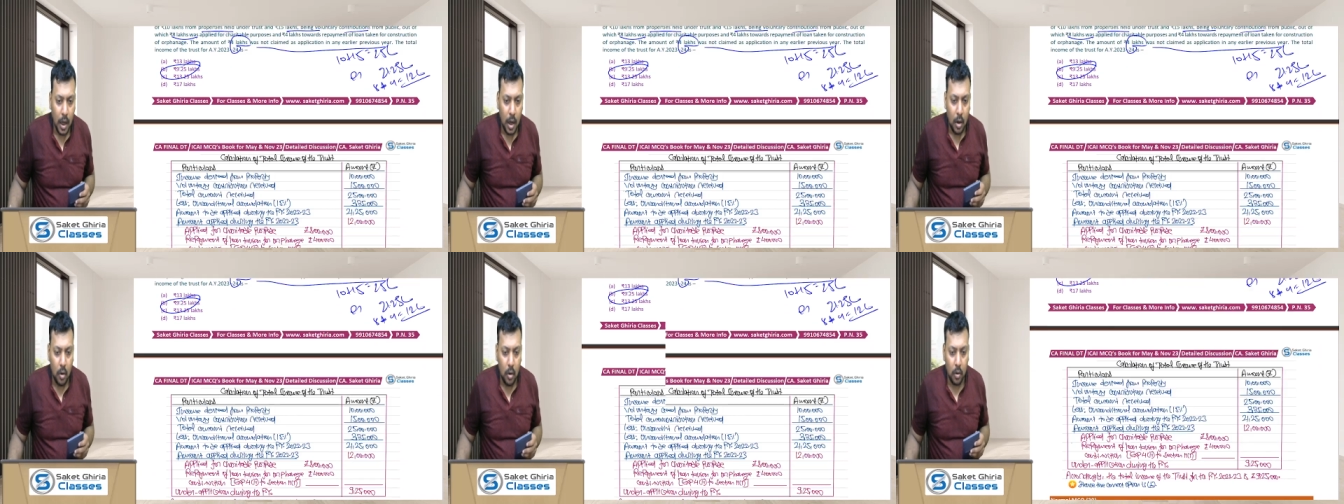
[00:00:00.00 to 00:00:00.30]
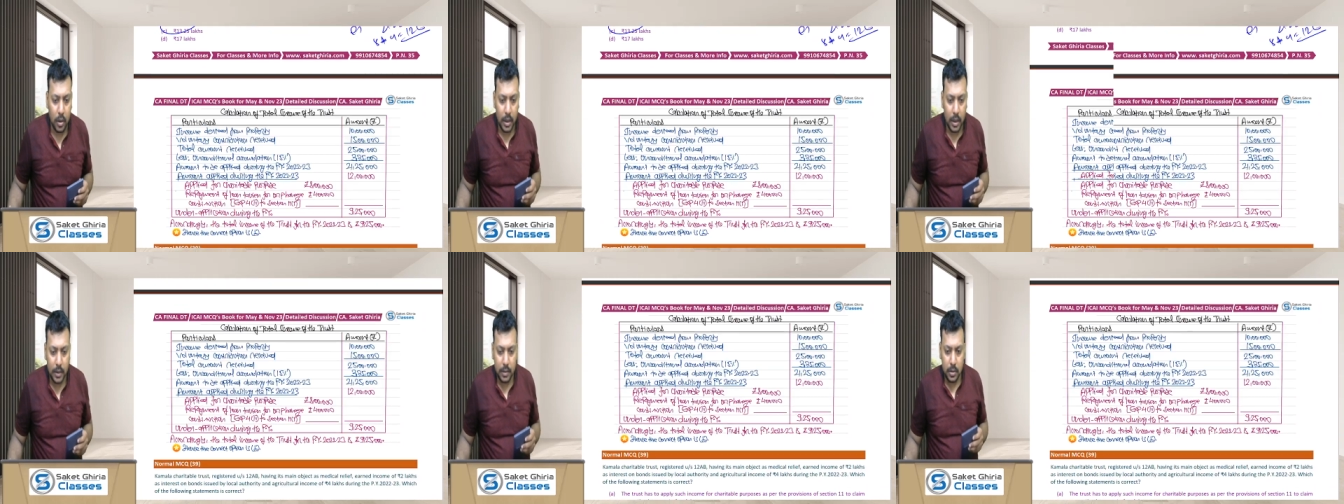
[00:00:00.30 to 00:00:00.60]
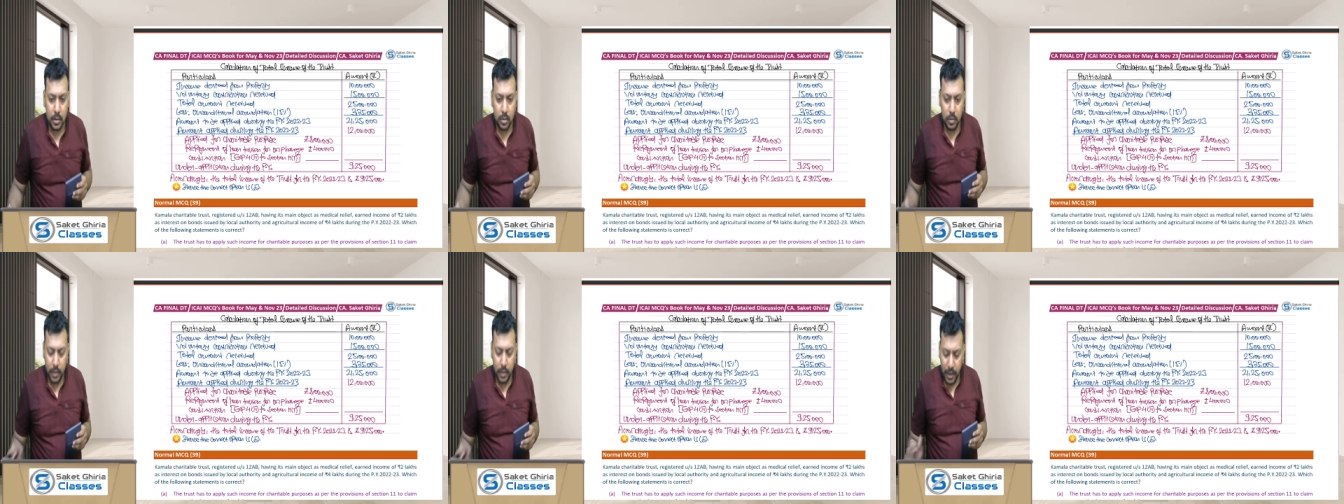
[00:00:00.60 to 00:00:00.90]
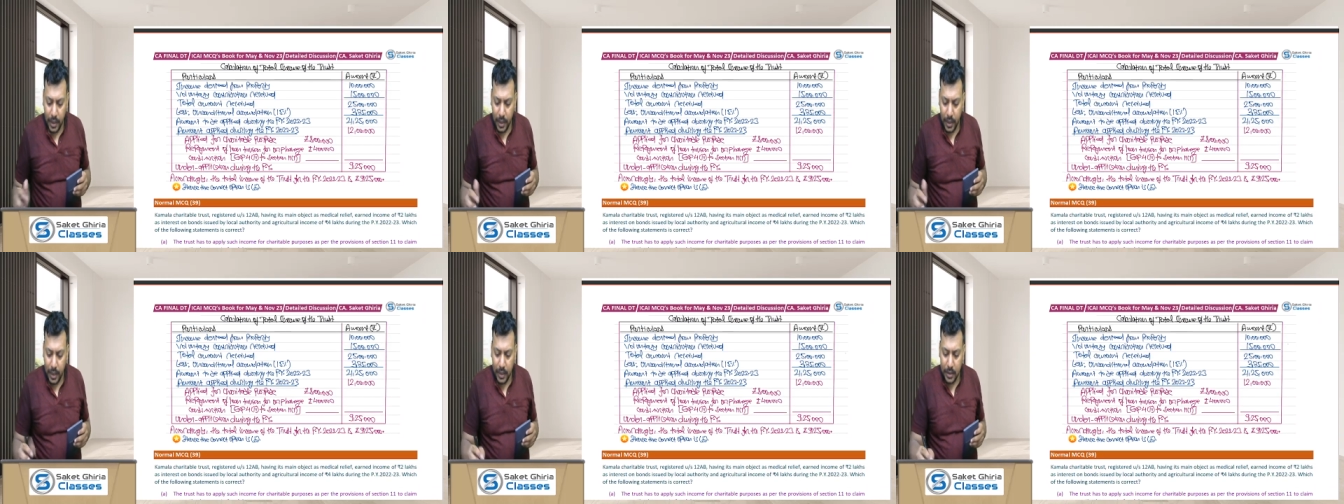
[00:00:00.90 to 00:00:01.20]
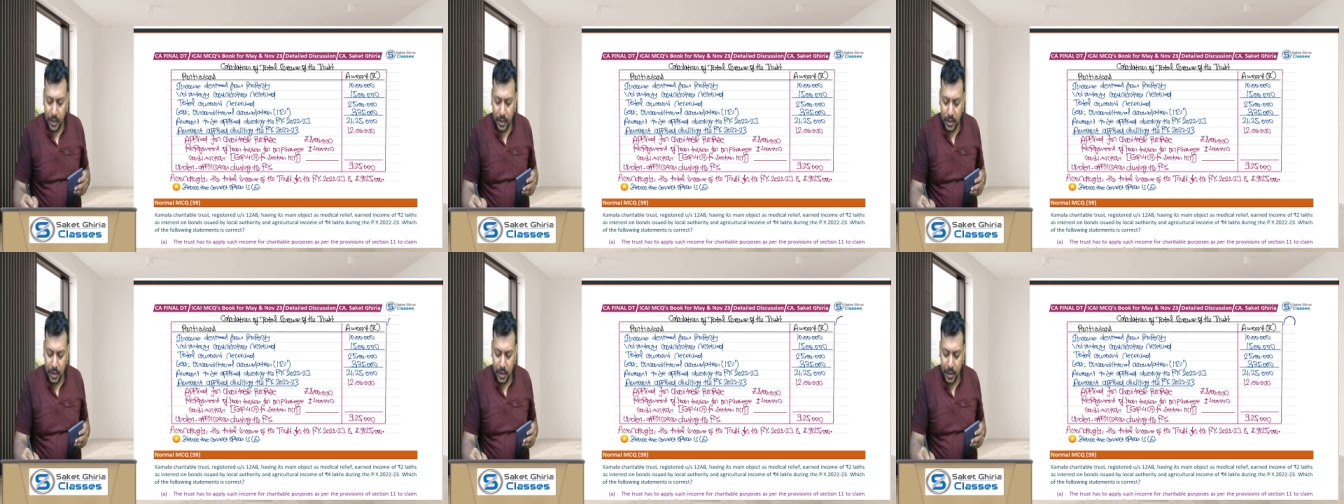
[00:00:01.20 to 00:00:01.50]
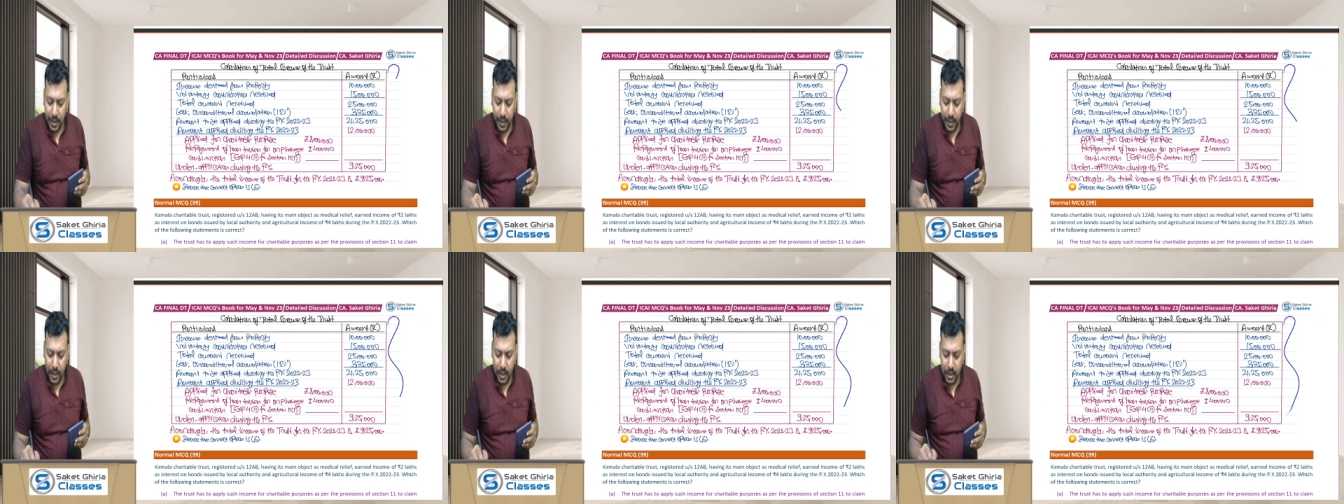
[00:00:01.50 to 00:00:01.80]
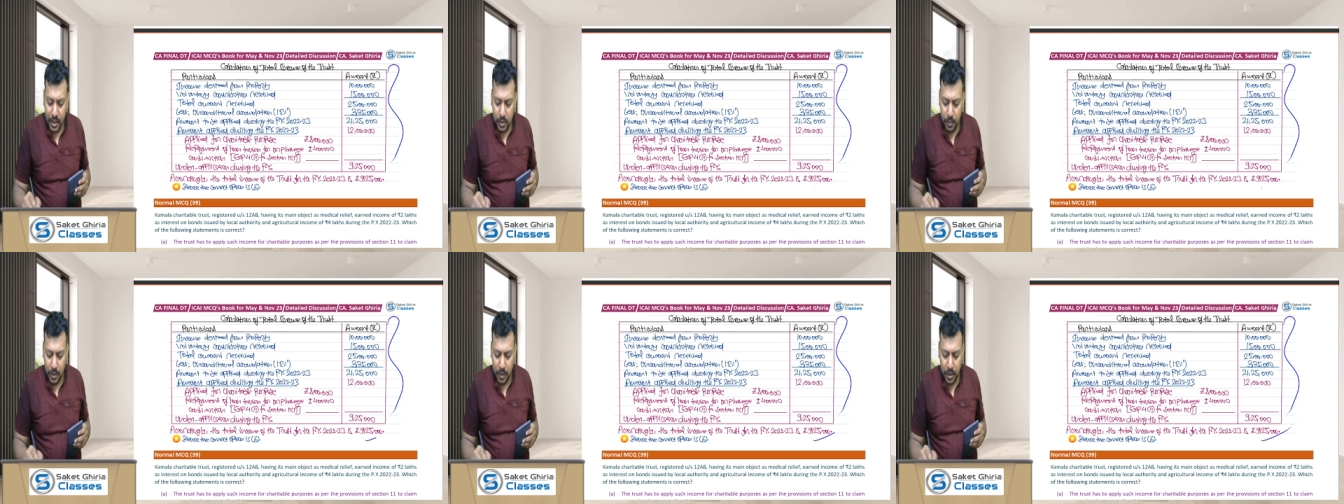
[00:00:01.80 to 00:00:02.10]
Okay, so dear, again there is a detailed
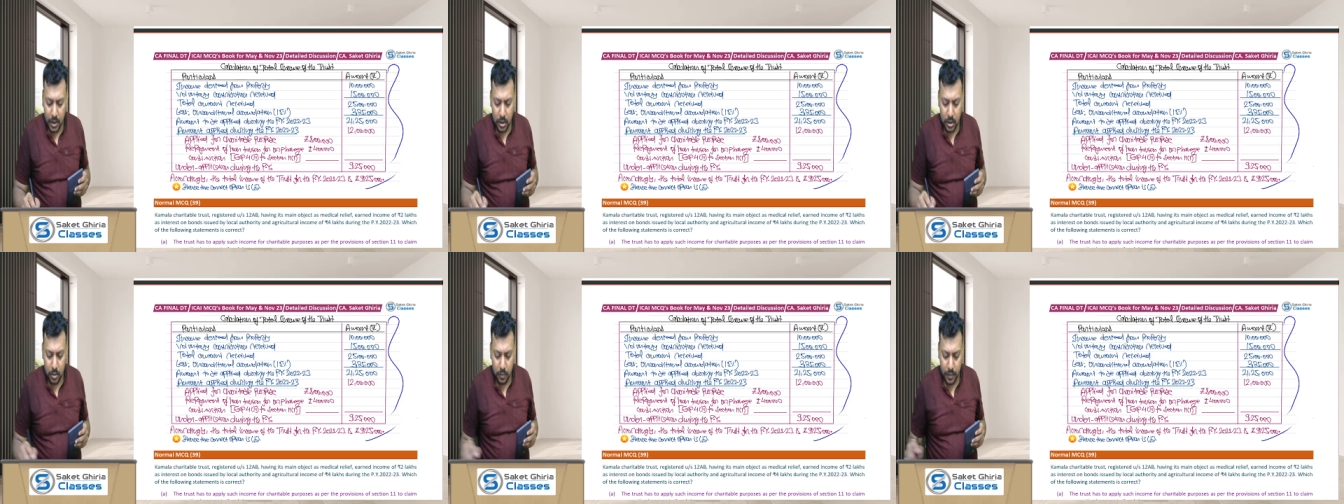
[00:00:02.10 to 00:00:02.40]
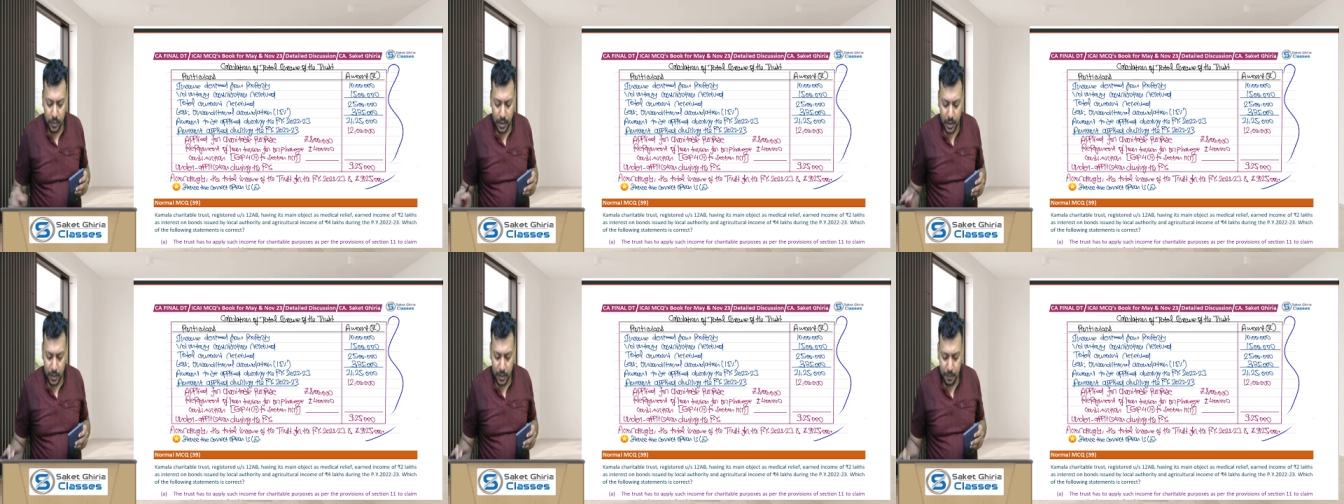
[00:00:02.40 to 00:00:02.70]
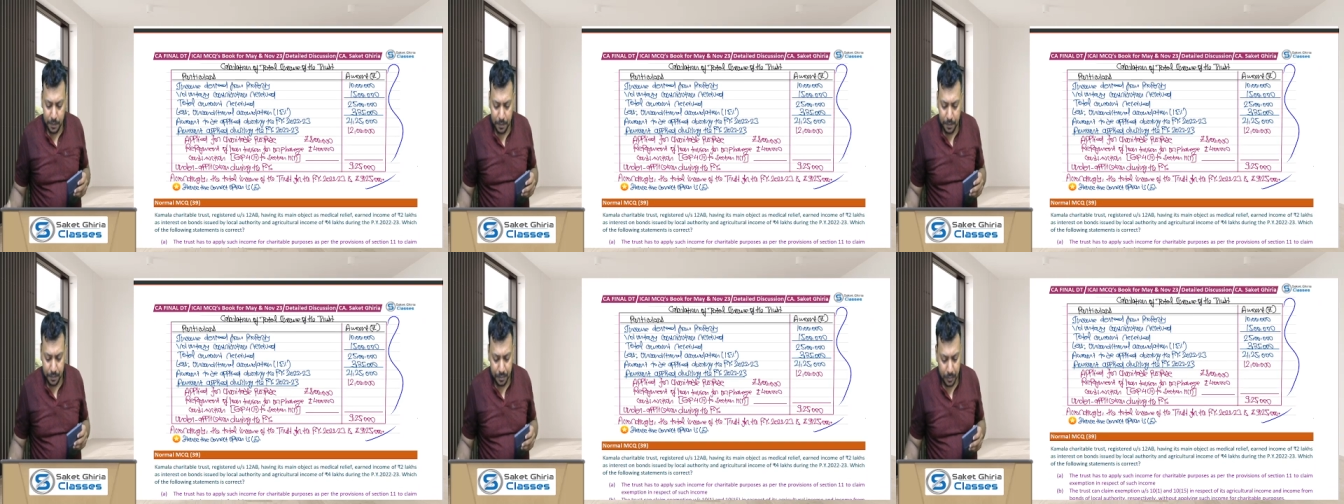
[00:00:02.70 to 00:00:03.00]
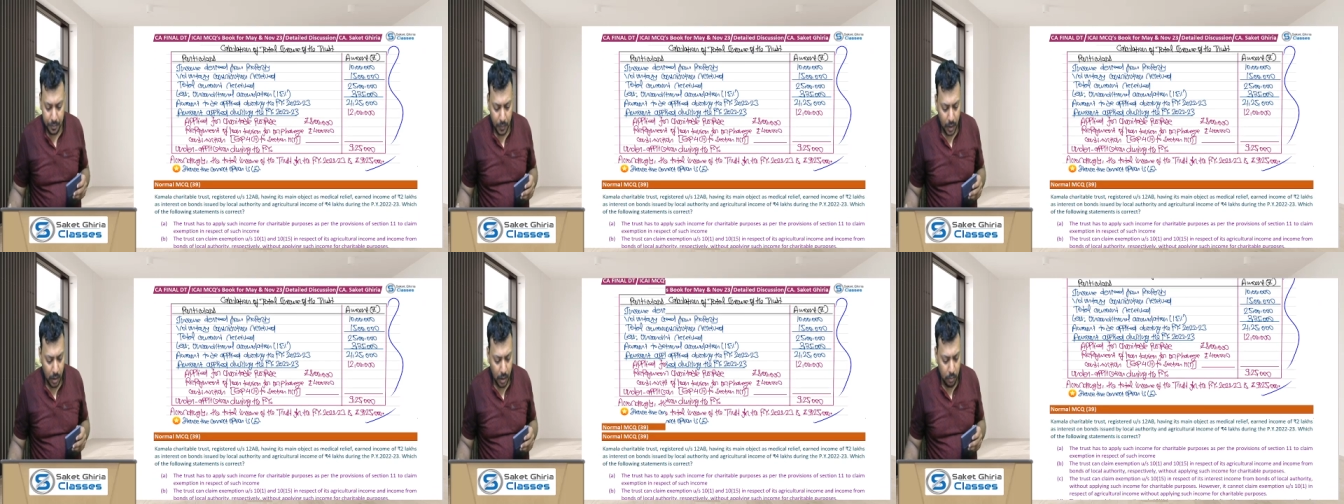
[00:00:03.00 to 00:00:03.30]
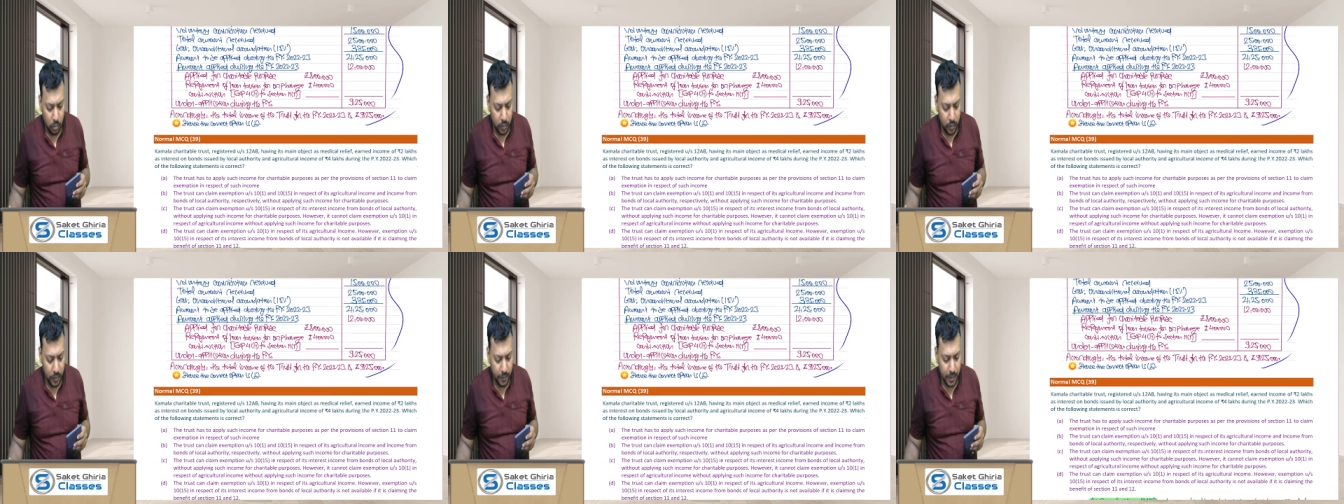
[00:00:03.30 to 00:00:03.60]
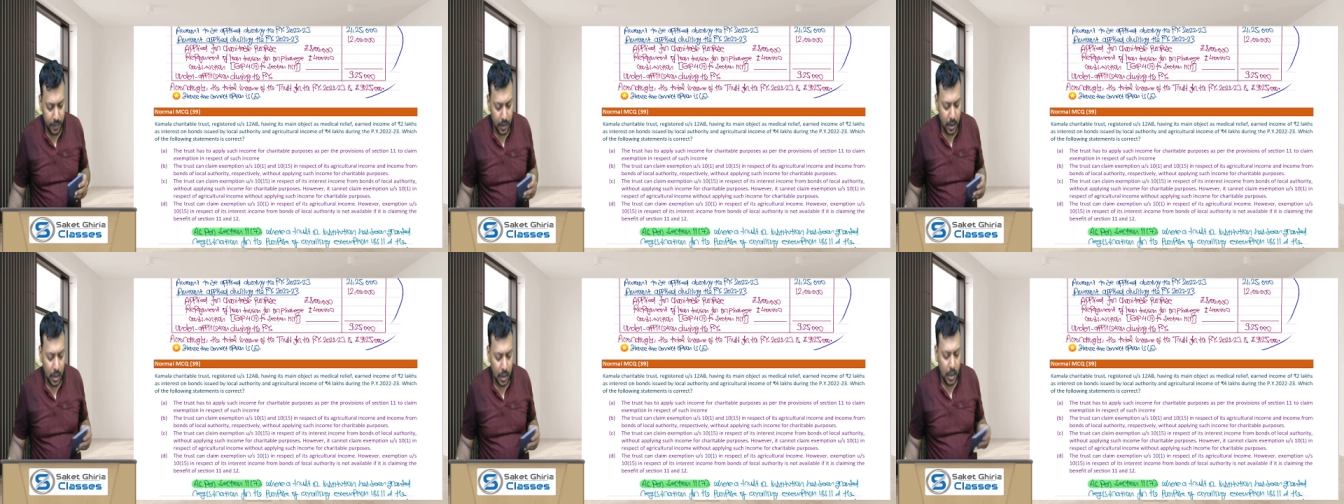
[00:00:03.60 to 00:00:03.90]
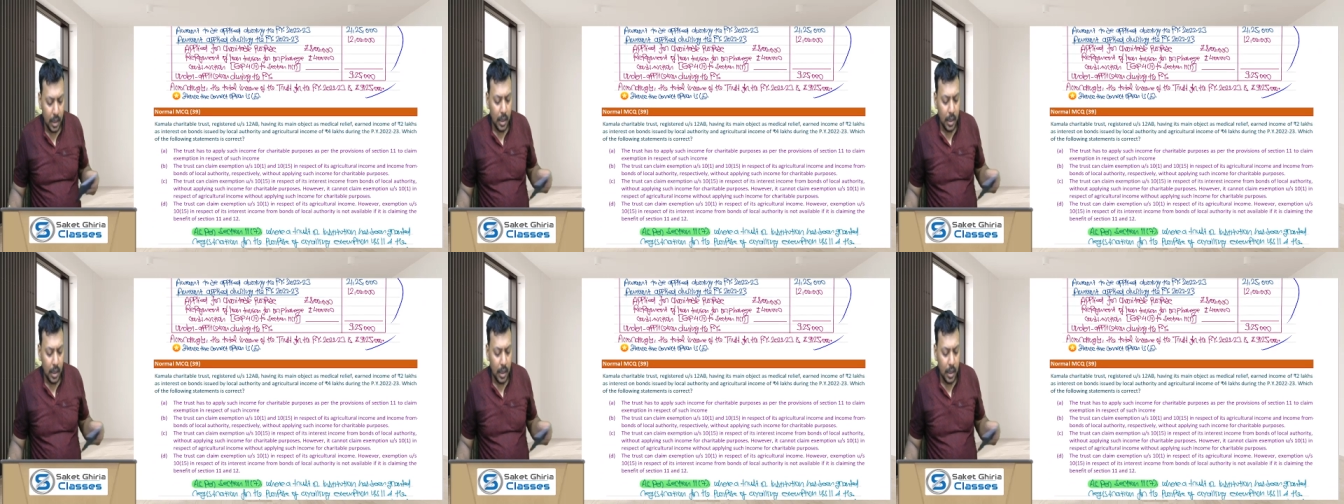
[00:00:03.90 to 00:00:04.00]
explanation over here. Moving further,